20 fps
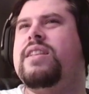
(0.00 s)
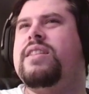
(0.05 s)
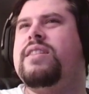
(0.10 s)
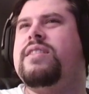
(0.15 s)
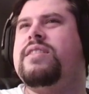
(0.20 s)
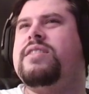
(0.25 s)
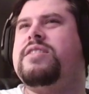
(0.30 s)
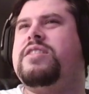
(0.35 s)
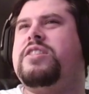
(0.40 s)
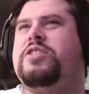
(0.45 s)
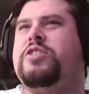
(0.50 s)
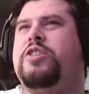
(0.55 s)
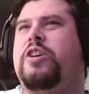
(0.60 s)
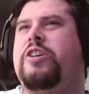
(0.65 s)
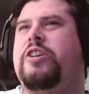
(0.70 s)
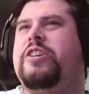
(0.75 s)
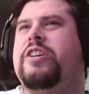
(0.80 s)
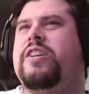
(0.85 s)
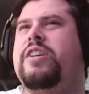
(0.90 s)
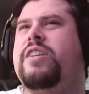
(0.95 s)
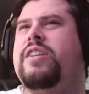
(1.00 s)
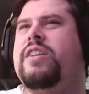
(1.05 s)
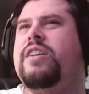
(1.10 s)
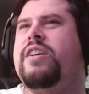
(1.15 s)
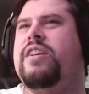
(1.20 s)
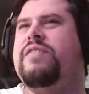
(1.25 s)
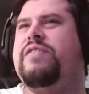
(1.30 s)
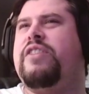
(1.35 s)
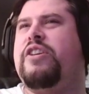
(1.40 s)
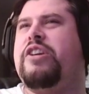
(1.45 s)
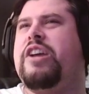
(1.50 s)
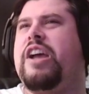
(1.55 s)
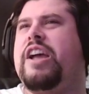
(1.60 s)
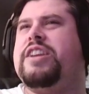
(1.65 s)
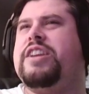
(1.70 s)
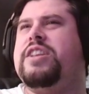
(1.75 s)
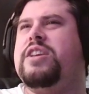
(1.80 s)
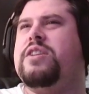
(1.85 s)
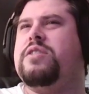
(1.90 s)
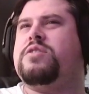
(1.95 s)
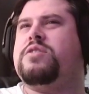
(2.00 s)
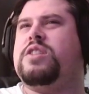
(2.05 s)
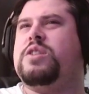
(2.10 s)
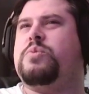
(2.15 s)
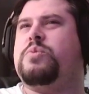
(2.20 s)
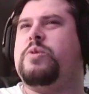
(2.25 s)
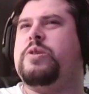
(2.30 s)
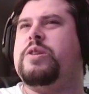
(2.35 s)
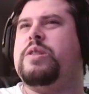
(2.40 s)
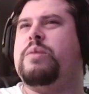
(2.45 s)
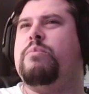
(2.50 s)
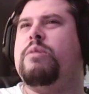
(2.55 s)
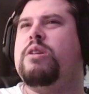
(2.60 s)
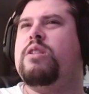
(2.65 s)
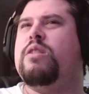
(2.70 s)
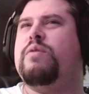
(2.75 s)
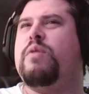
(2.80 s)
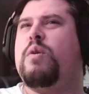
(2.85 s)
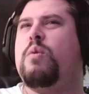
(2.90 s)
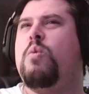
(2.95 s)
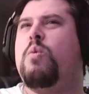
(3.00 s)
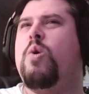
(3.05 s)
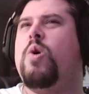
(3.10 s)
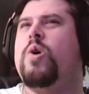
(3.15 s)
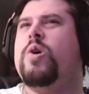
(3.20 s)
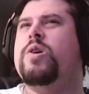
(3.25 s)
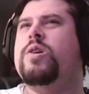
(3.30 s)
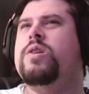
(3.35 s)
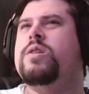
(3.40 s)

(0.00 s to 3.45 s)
This isn't very ideal since we're in the middle of a war.